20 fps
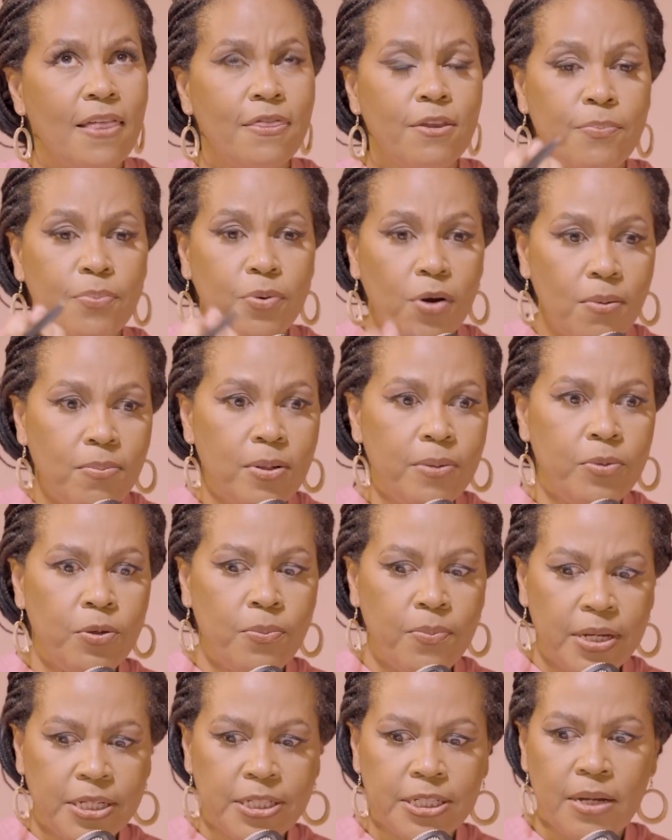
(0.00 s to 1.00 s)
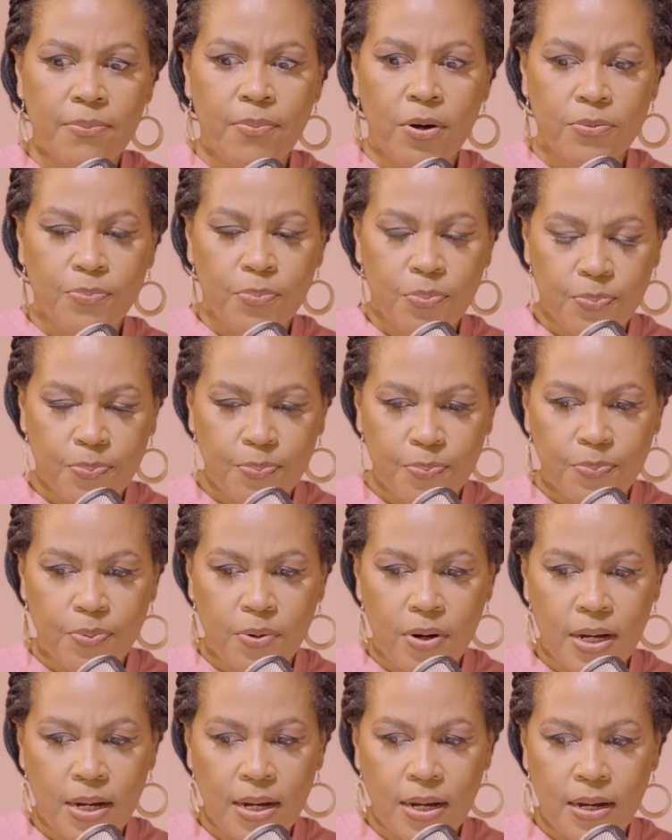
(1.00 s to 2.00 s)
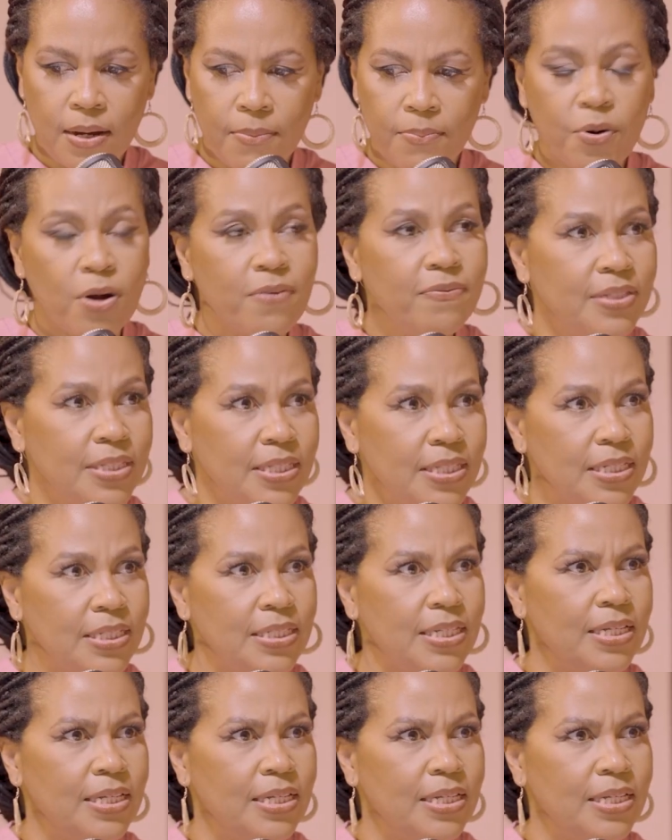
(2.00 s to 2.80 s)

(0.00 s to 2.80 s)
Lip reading: And the problem you mentioned about provinces